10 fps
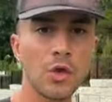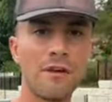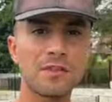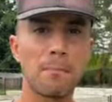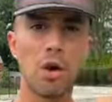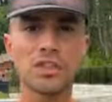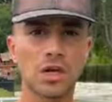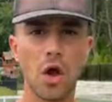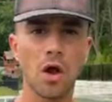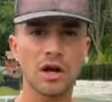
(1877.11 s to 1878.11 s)
You have to
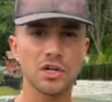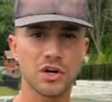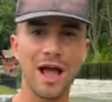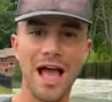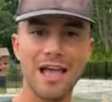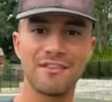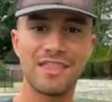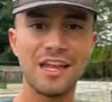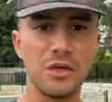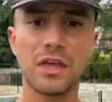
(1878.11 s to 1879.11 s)
put the car on
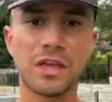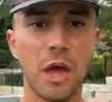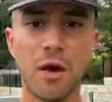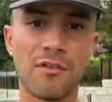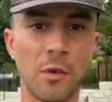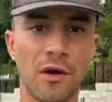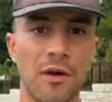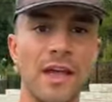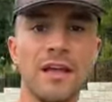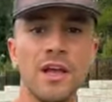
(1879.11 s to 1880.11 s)
drive and then you can go
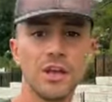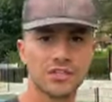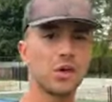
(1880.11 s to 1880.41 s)
everywhere, right?